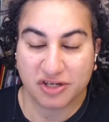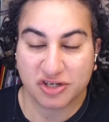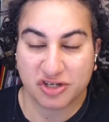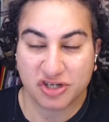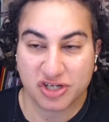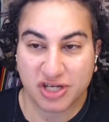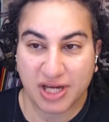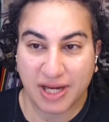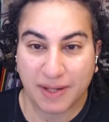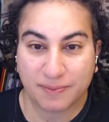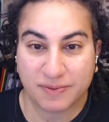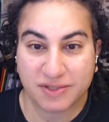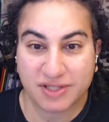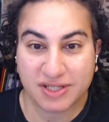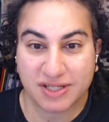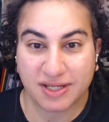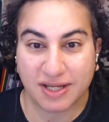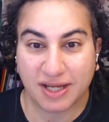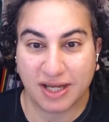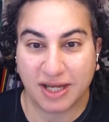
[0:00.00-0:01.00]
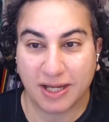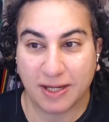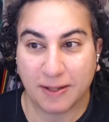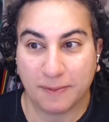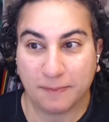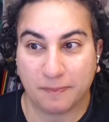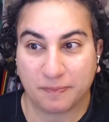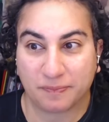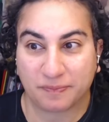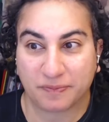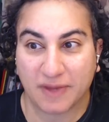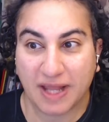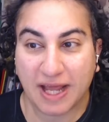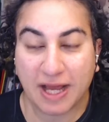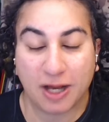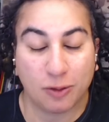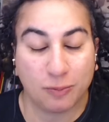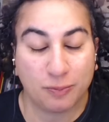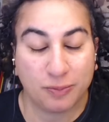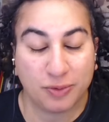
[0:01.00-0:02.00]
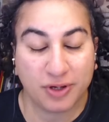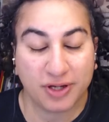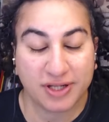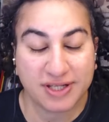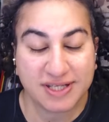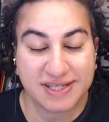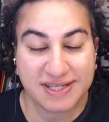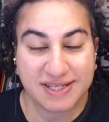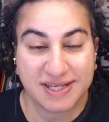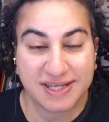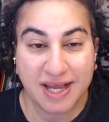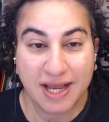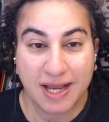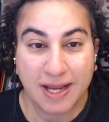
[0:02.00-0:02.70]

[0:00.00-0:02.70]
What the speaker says: shaped outputs,